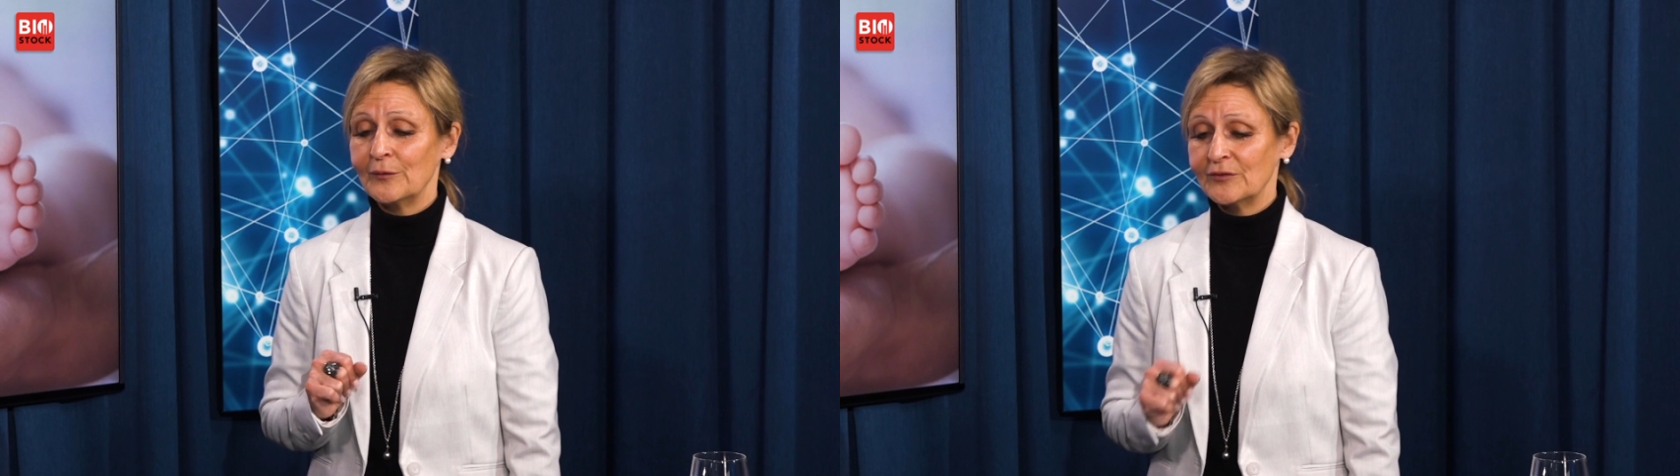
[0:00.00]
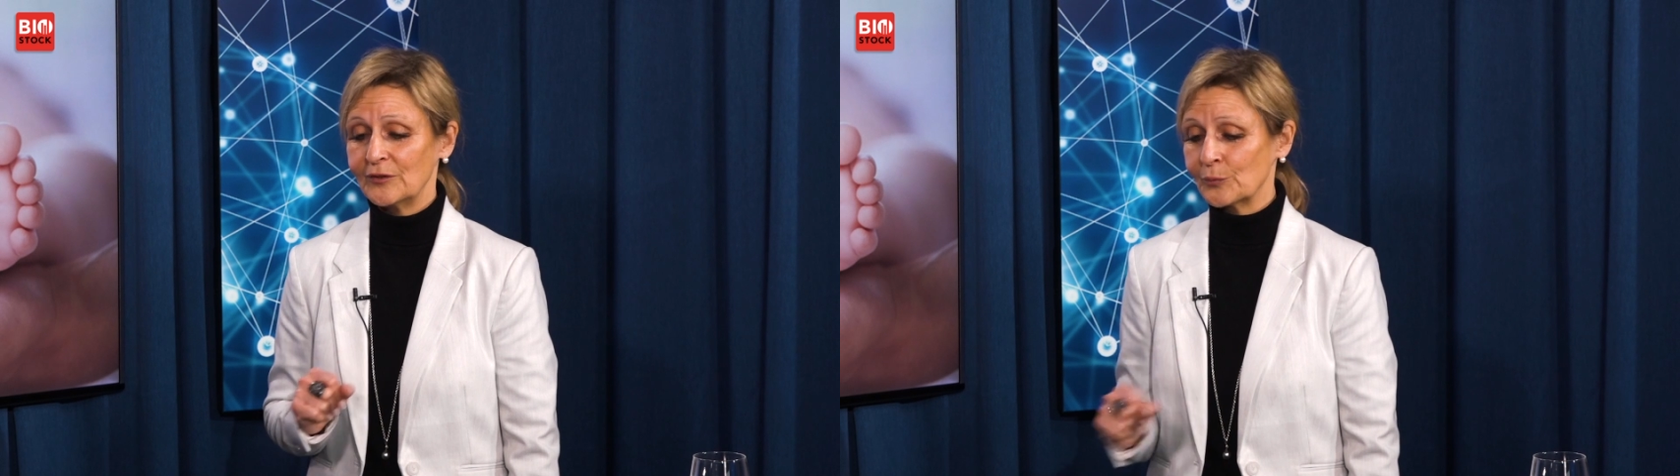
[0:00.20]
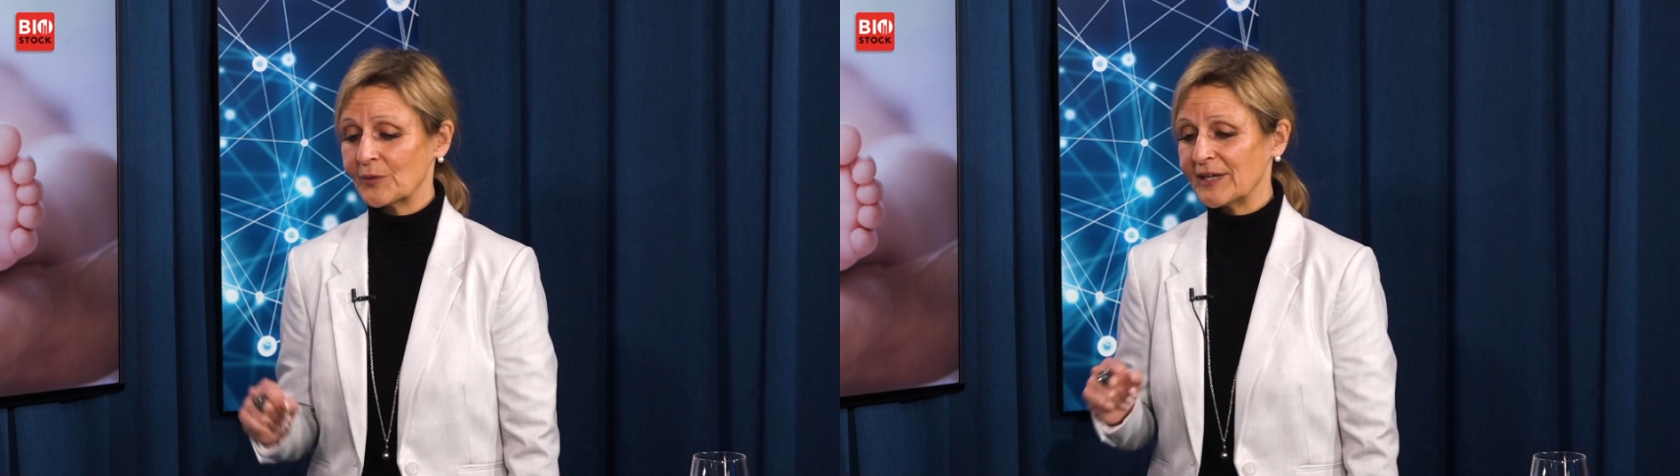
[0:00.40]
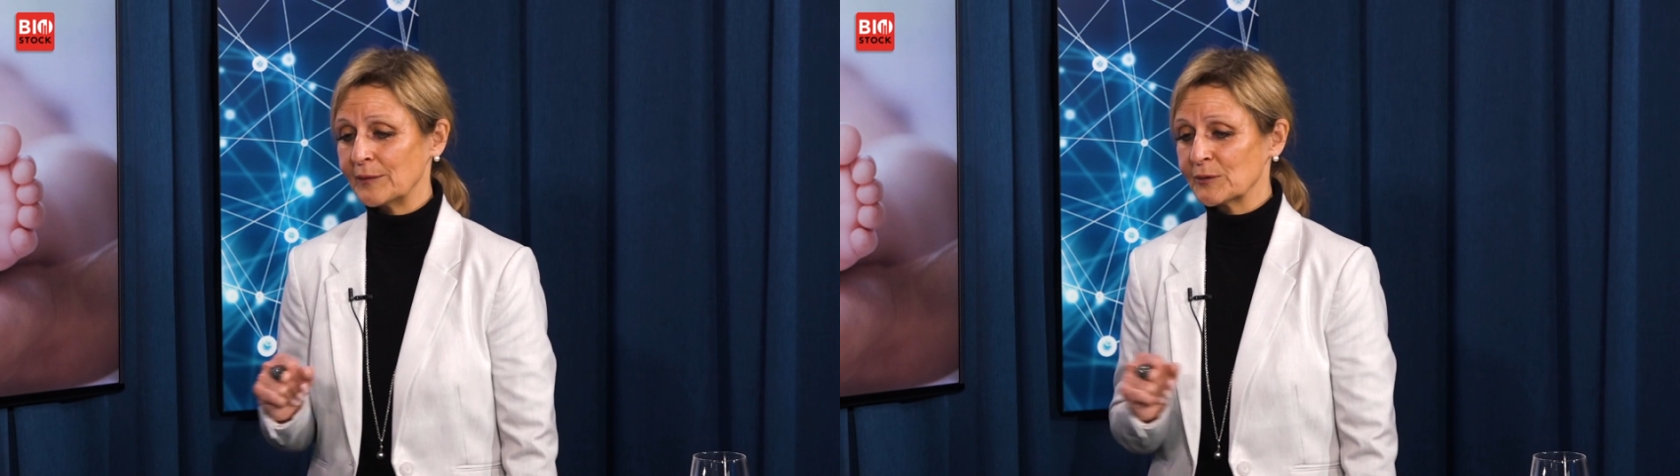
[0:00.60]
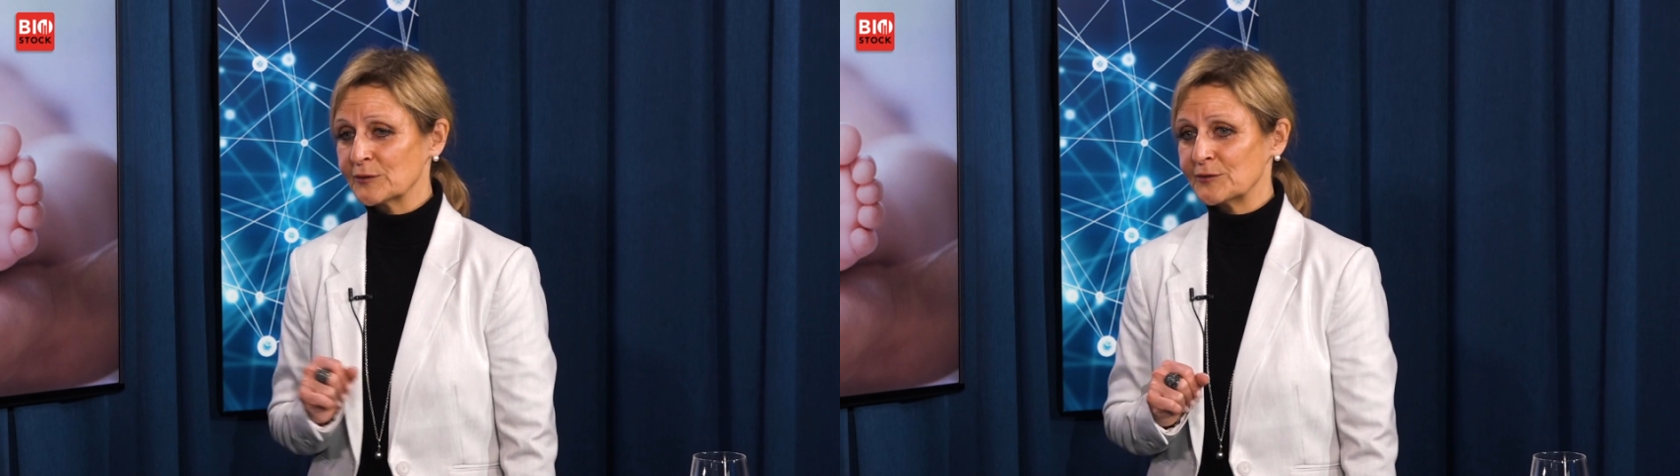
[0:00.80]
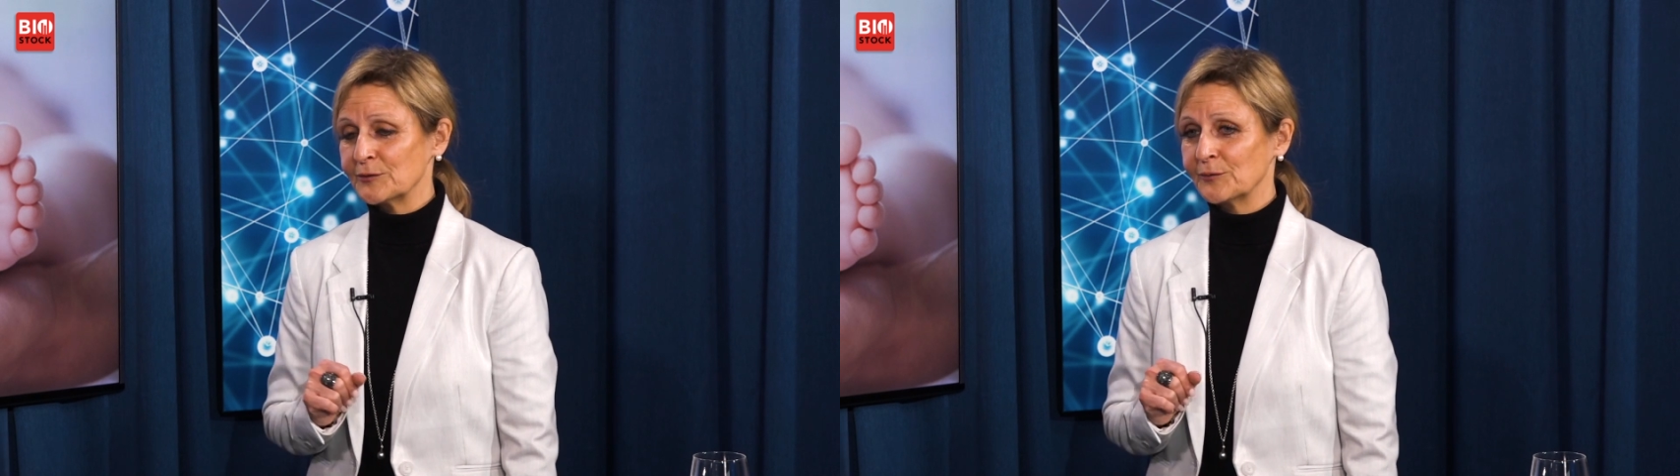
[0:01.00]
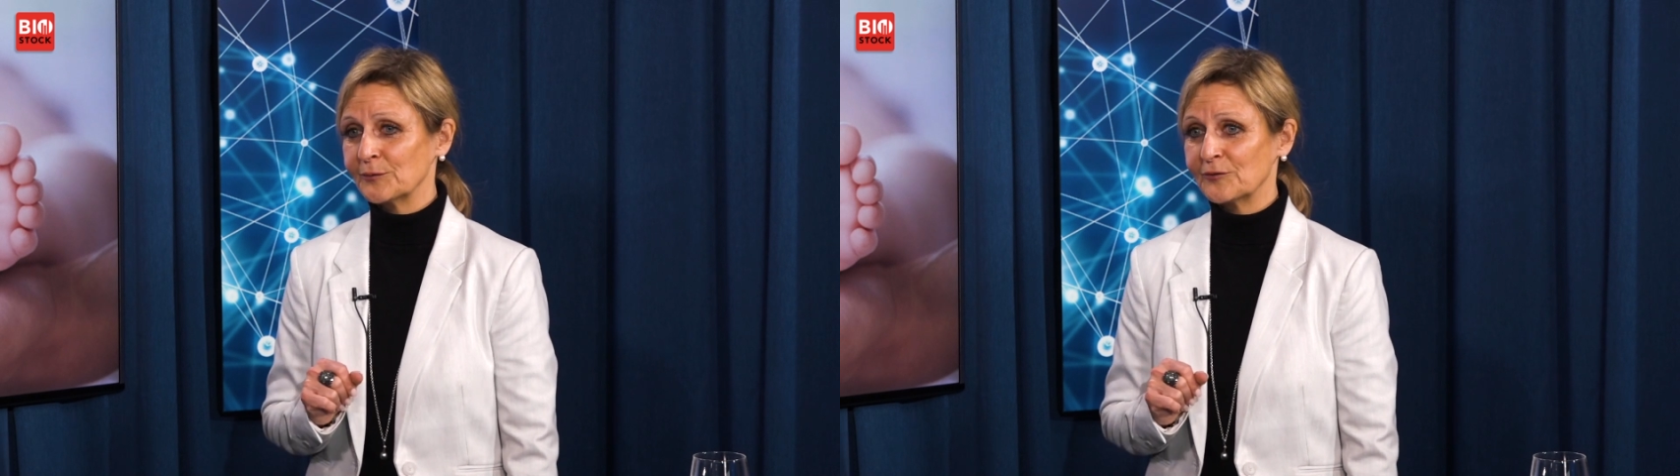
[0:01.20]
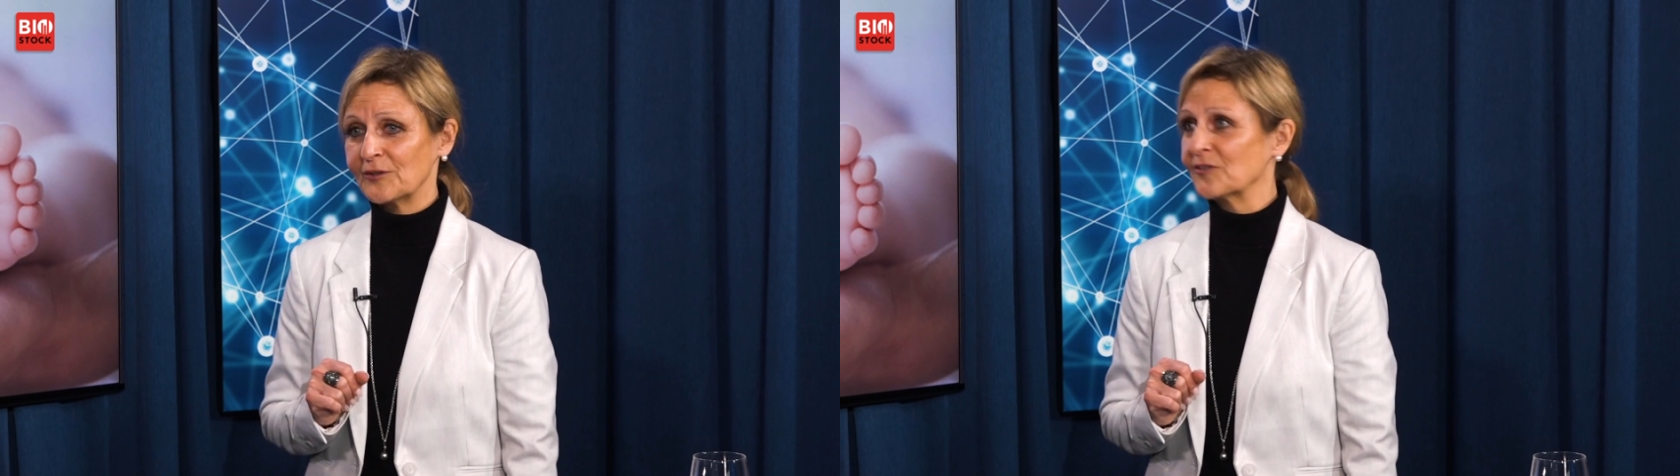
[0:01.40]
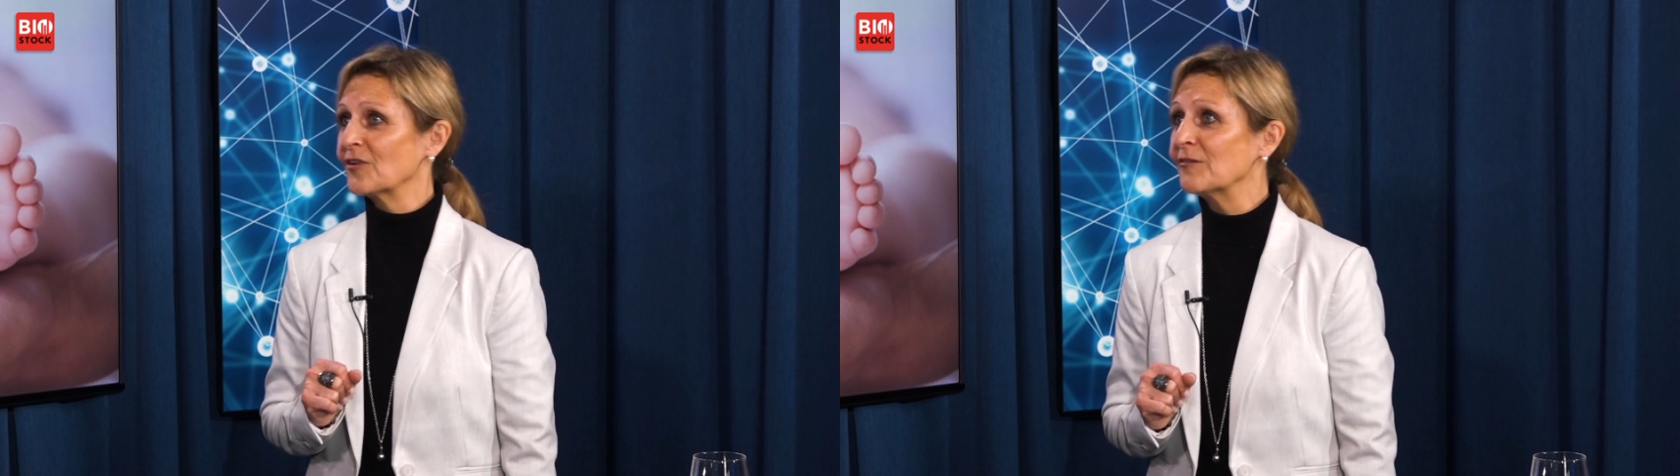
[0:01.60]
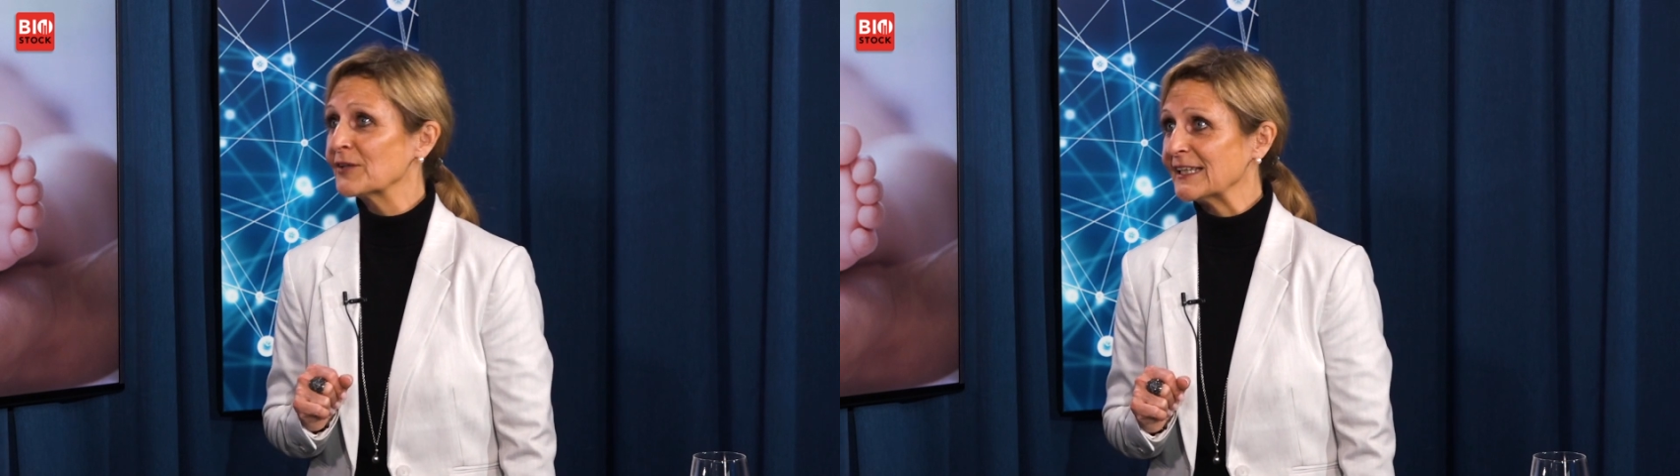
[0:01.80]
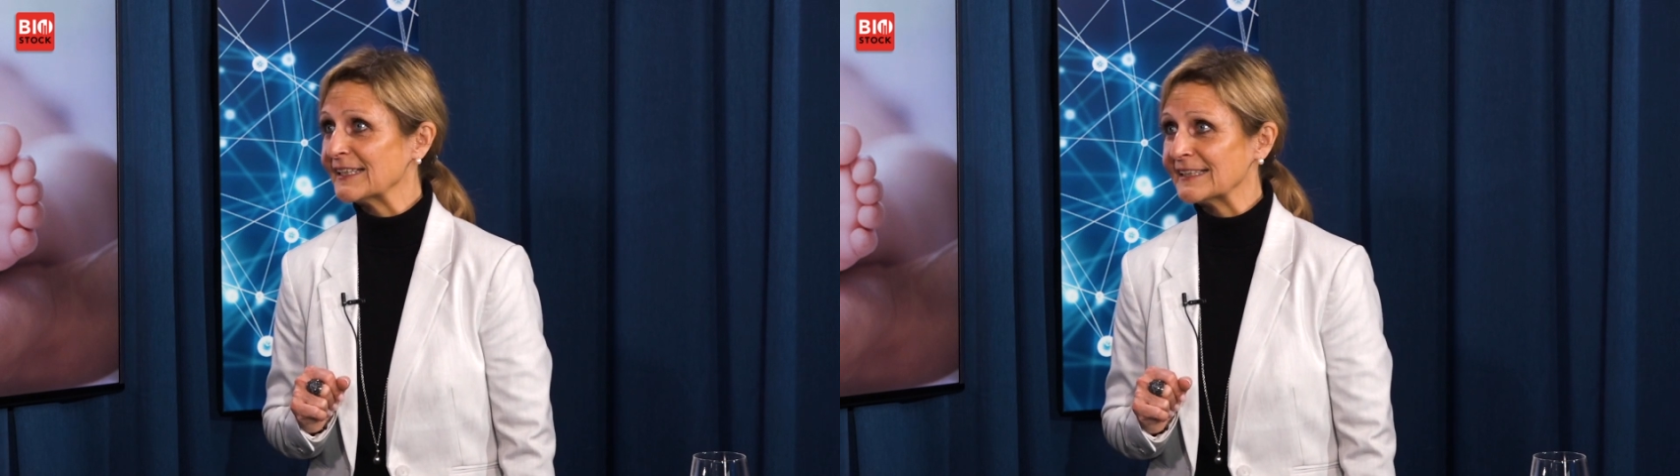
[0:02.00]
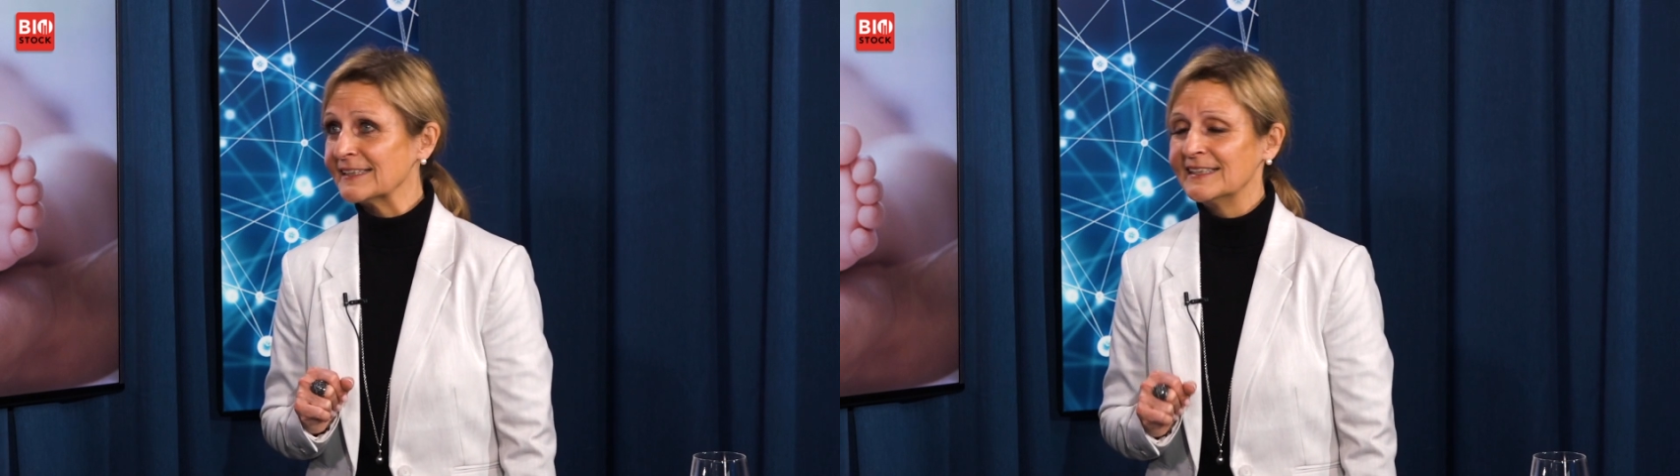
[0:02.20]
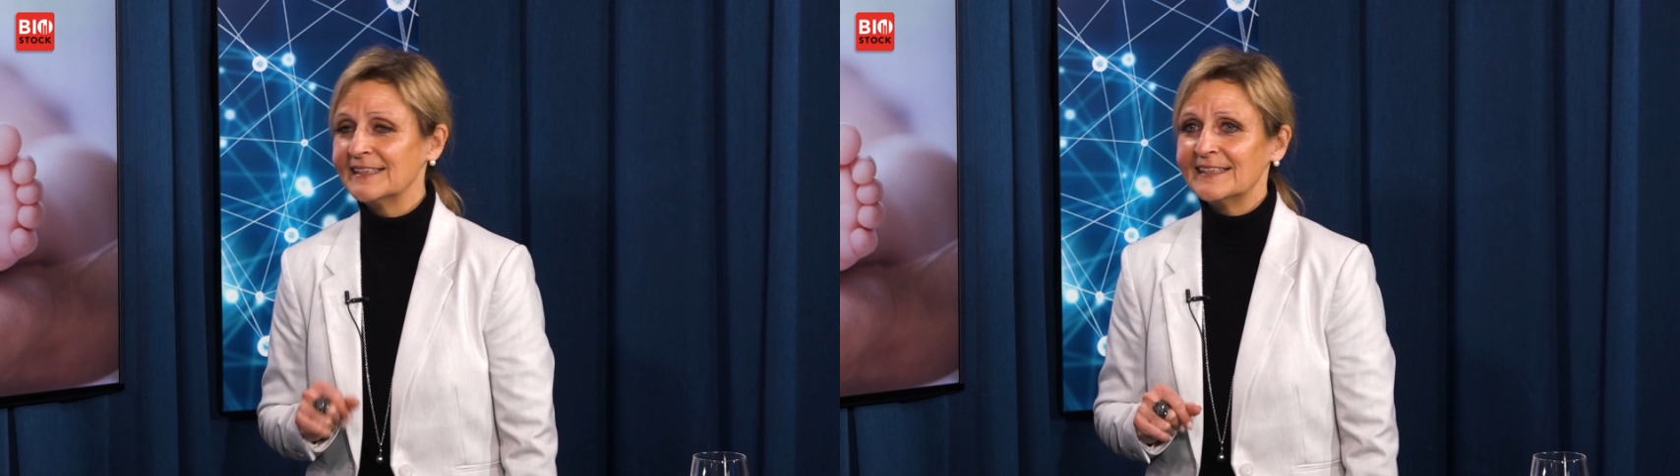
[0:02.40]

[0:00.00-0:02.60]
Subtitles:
since we're able to start traveling again.